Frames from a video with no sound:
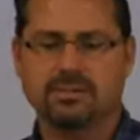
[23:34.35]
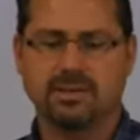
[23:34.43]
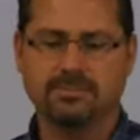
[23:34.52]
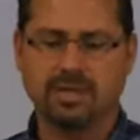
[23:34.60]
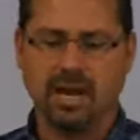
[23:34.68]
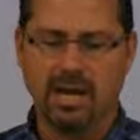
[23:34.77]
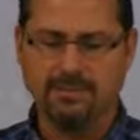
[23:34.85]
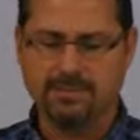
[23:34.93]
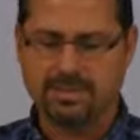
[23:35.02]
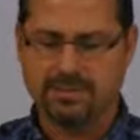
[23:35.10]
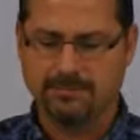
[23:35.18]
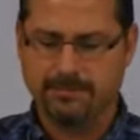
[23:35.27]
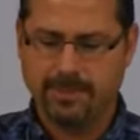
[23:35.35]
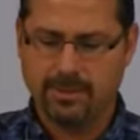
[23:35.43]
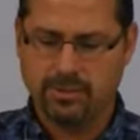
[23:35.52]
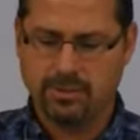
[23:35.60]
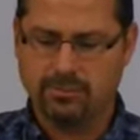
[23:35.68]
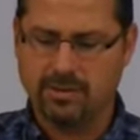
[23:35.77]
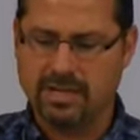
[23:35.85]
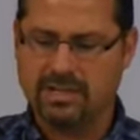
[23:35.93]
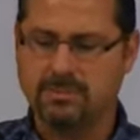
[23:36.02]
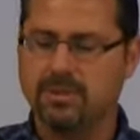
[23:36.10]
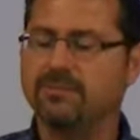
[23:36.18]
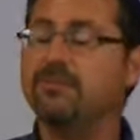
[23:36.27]
Sometimes you've got
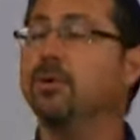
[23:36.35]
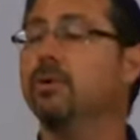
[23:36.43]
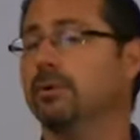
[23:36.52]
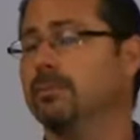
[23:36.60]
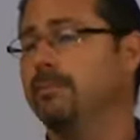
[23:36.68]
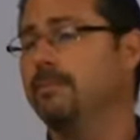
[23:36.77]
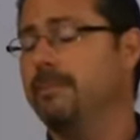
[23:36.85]
to be firm